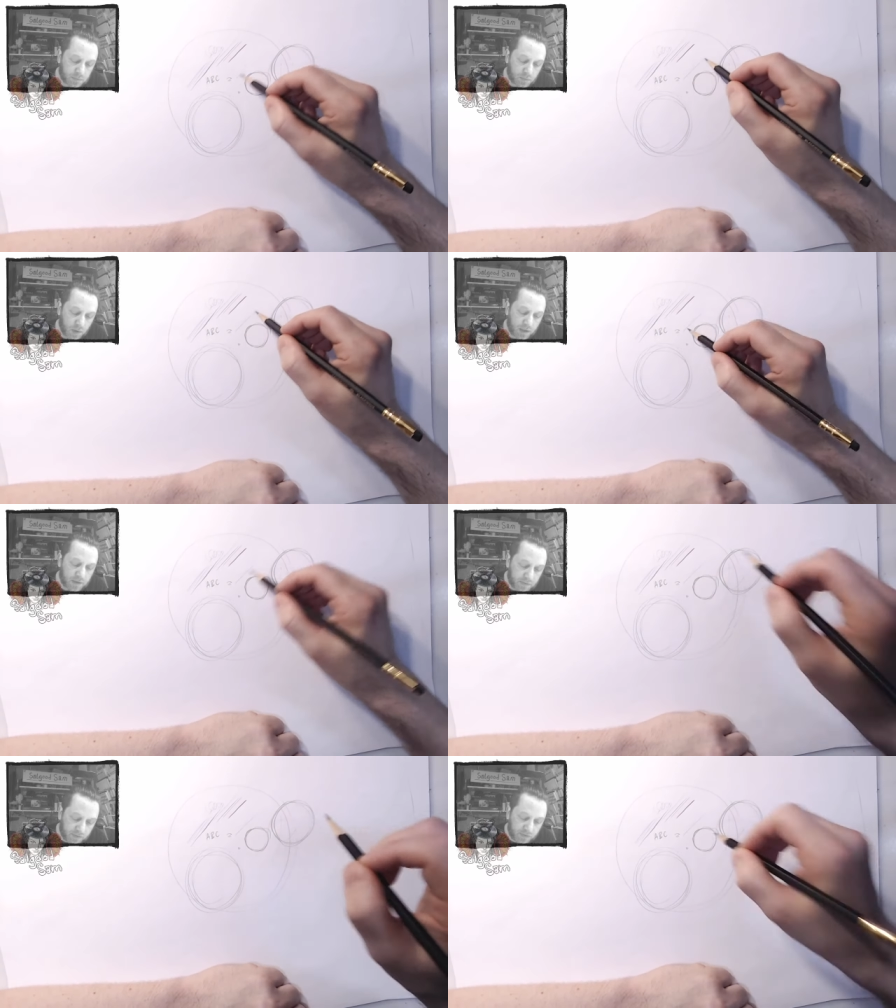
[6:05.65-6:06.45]
rather
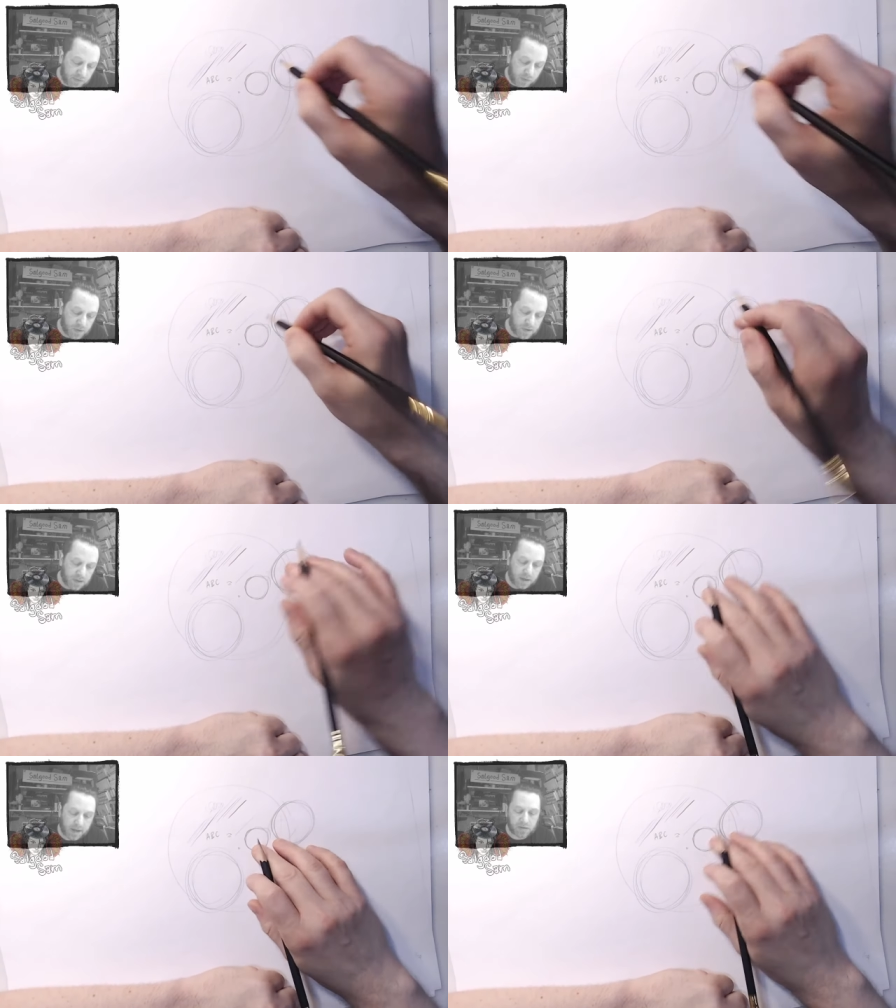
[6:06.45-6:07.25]
than f-
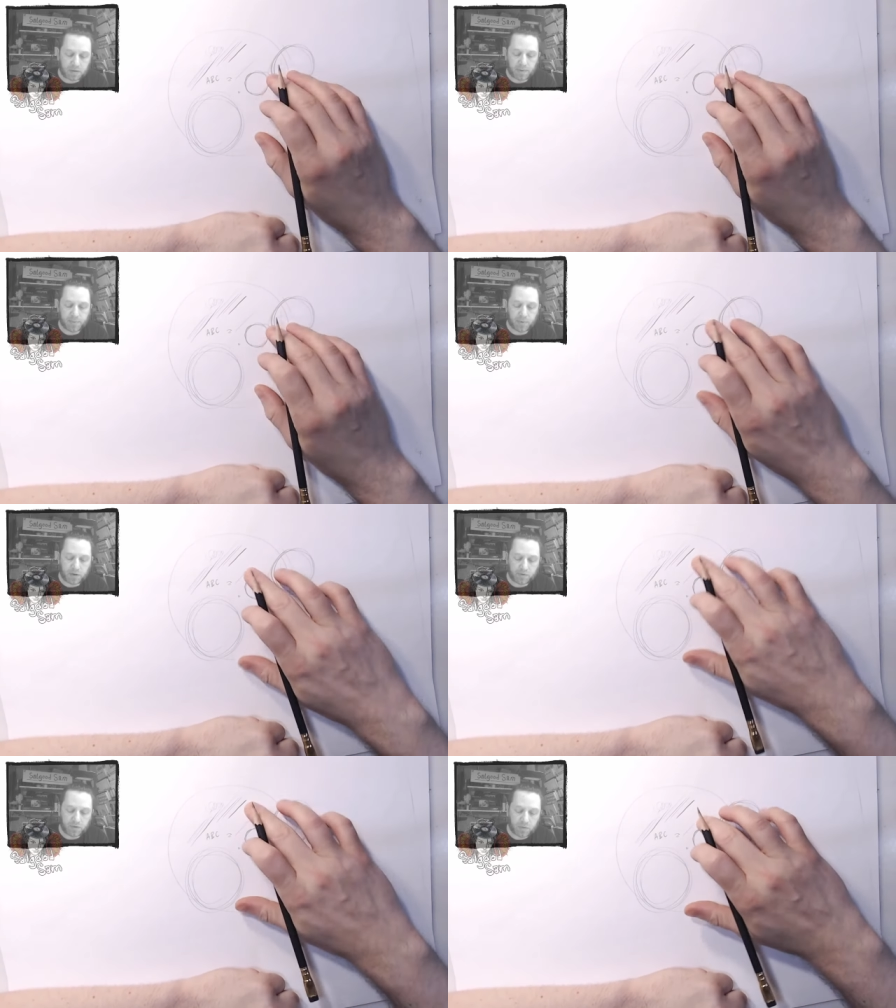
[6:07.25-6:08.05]
forcing lines in the paper, and
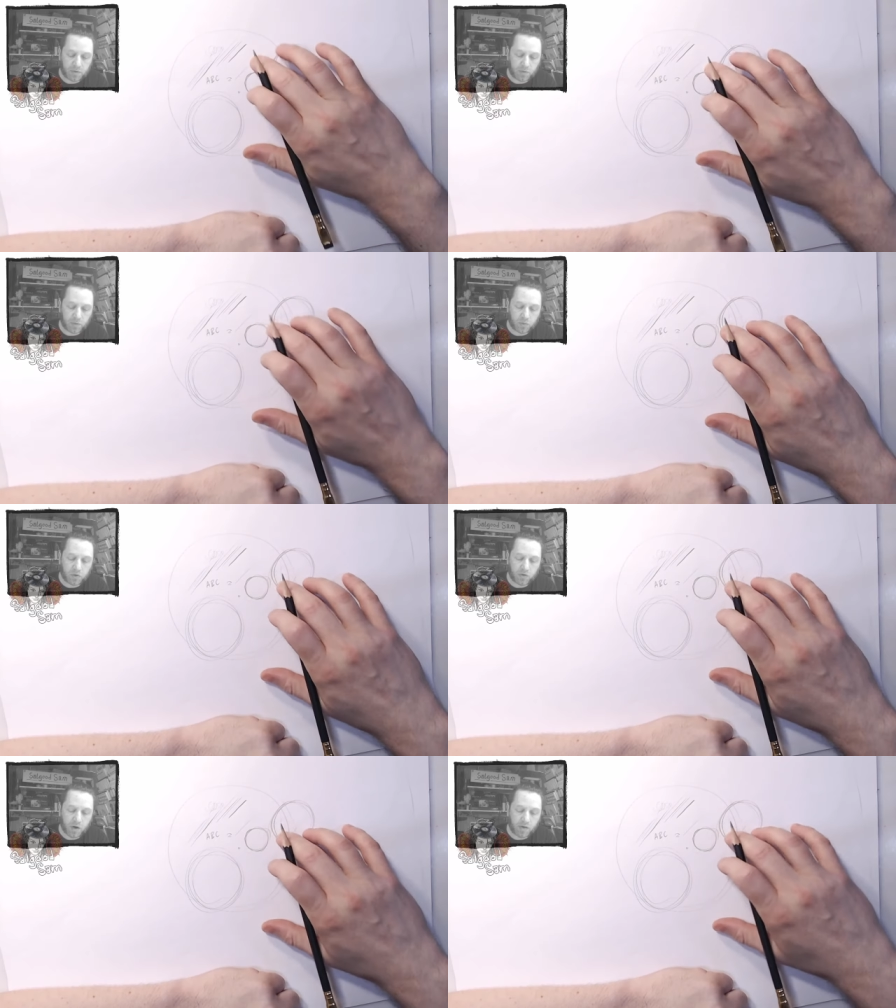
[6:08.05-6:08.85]
if you if you
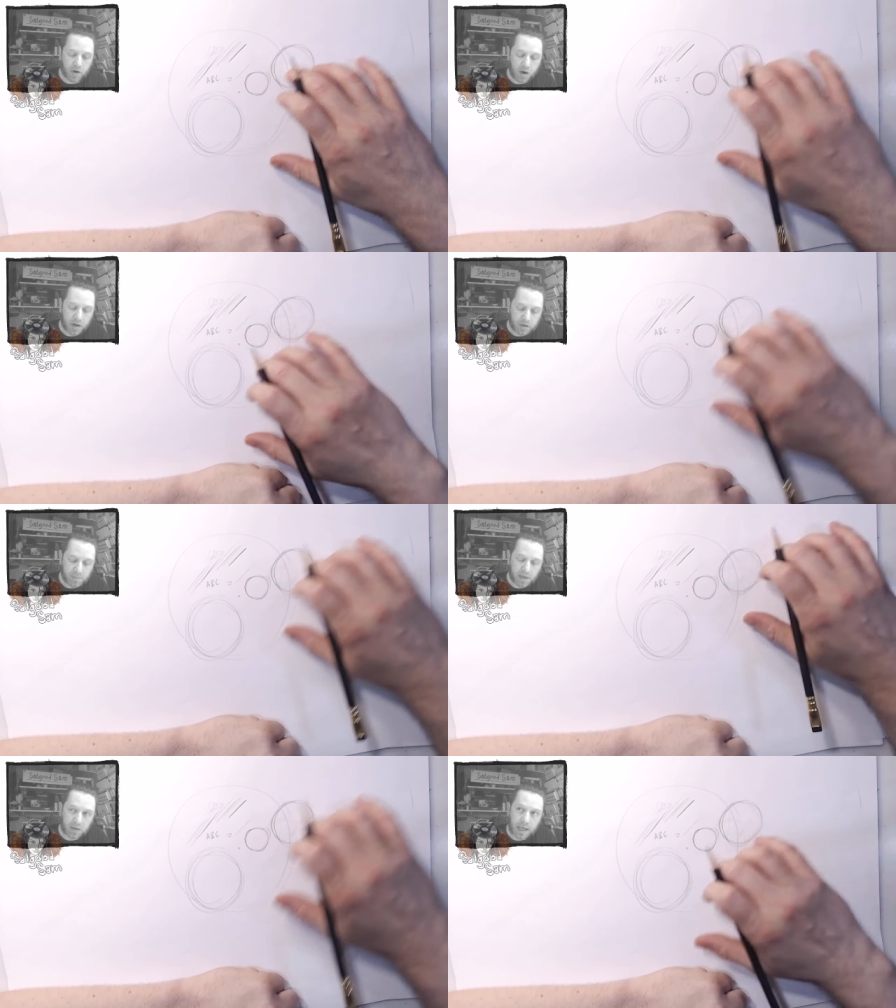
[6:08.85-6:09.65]
really draw hard and you
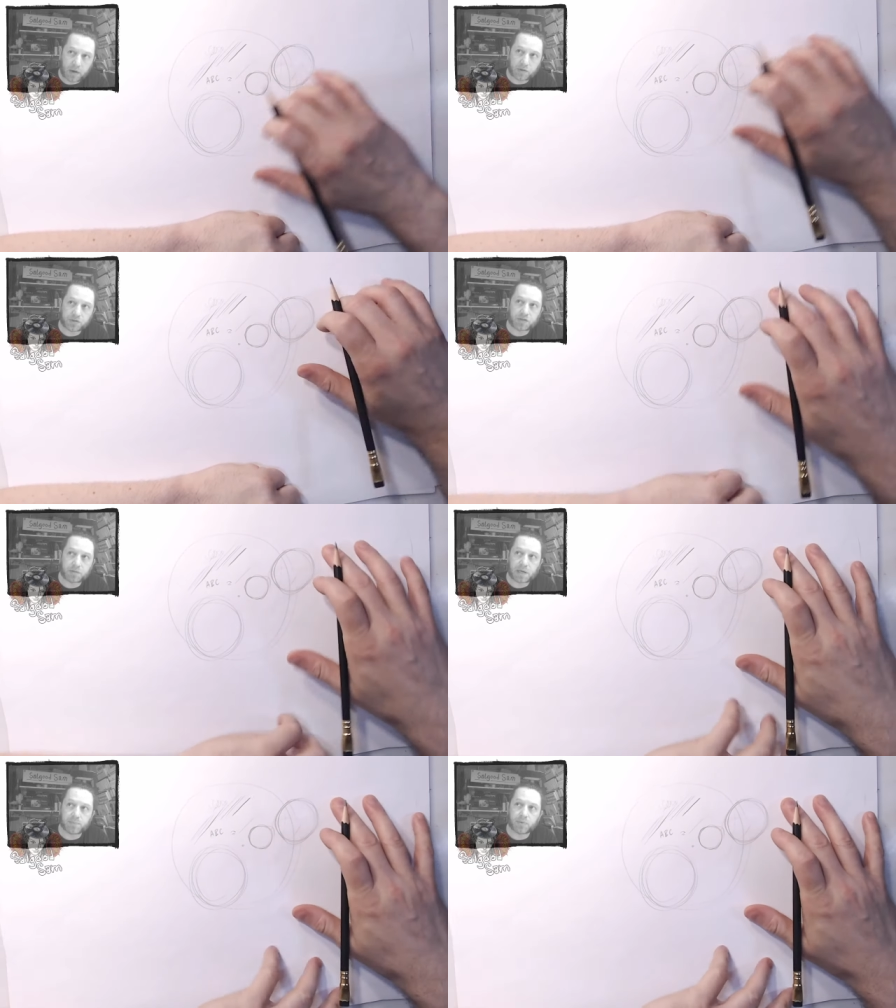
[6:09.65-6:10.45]
make gouges in your
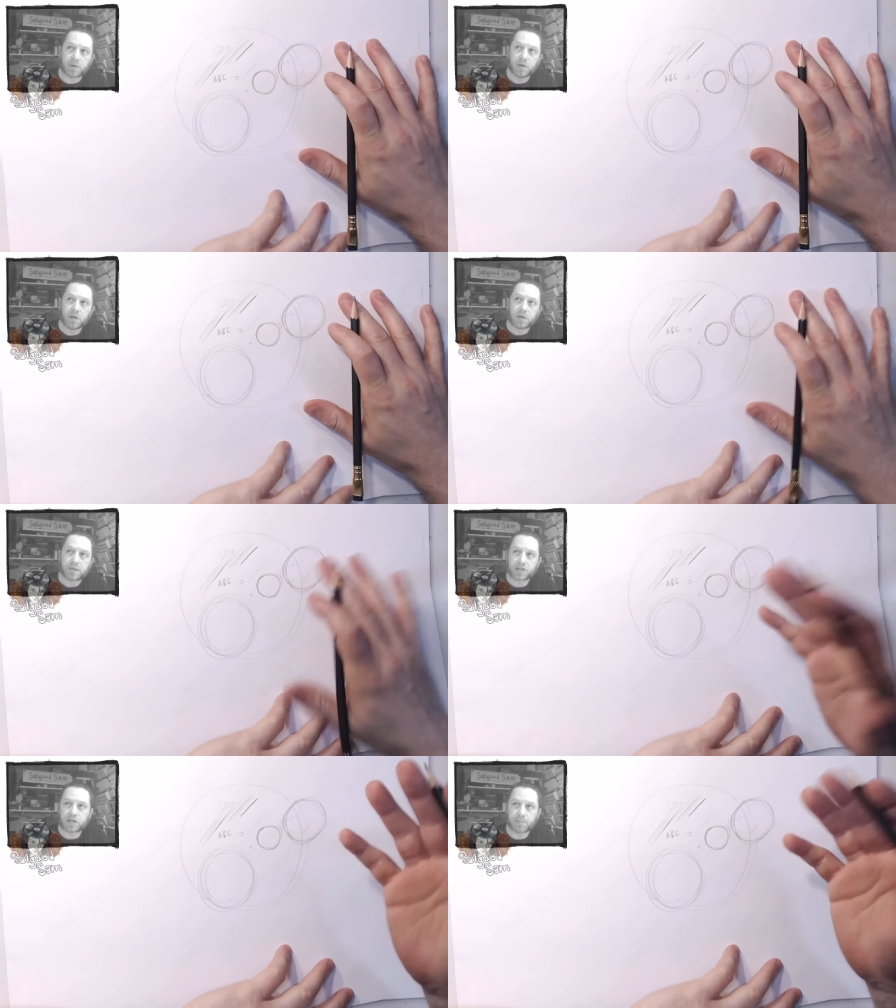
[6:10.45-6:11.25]
paper, it's
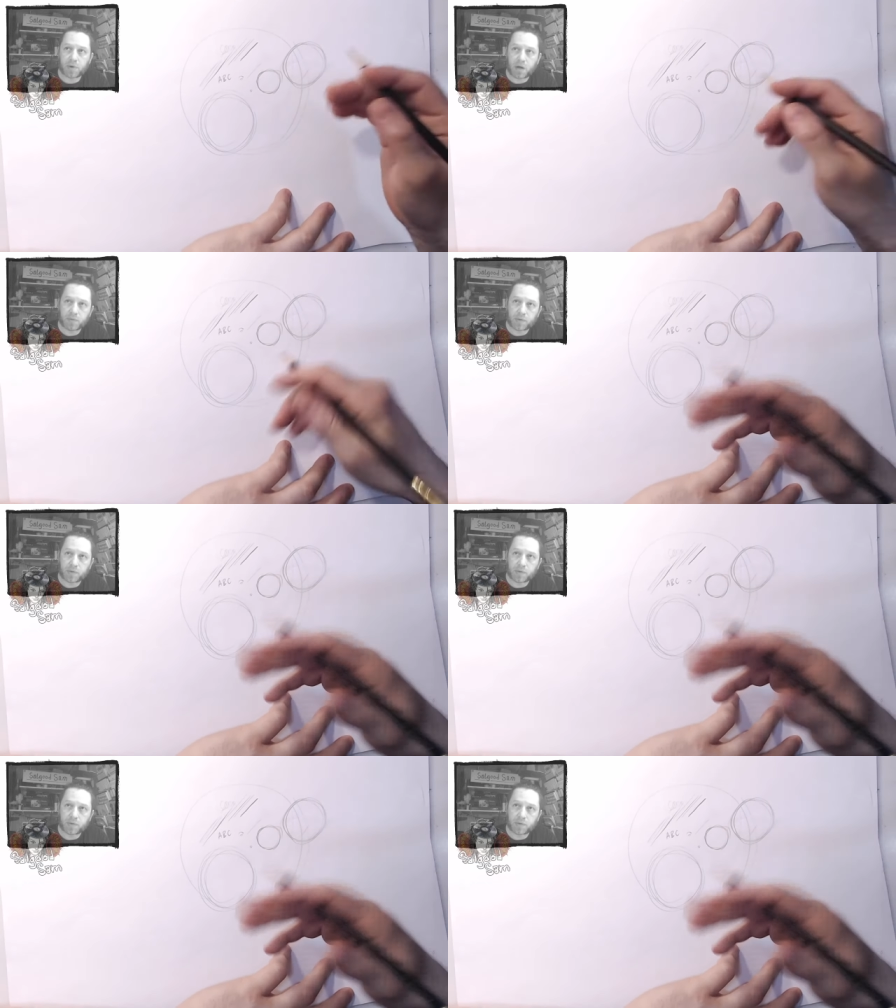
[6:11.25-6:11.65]
actually a problem.